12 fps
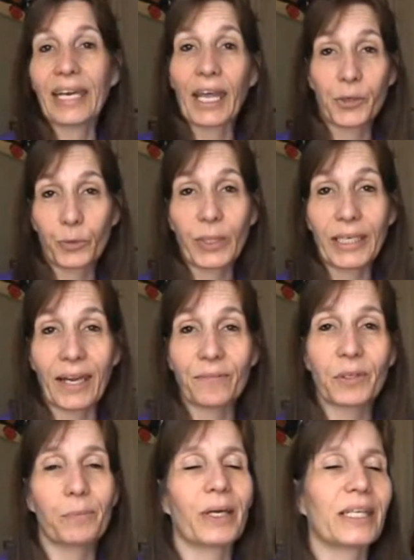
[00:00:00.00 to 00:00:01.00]
I greet
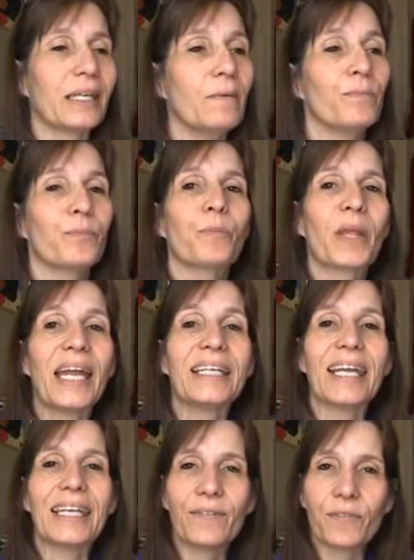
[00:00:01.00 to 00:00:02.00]
everybody
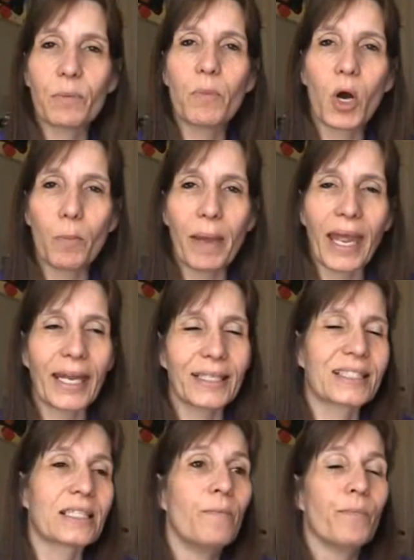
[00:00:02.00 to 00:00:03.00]
and I give them all
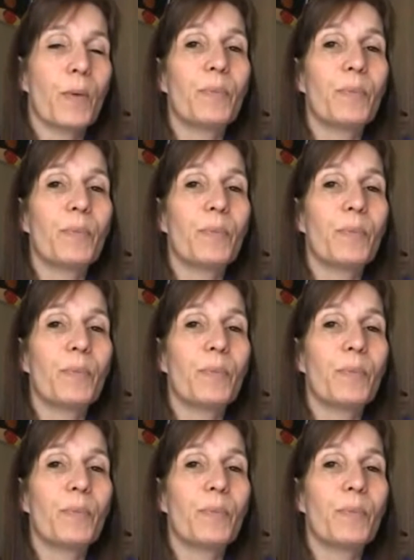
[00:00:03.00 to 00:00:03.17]
bags.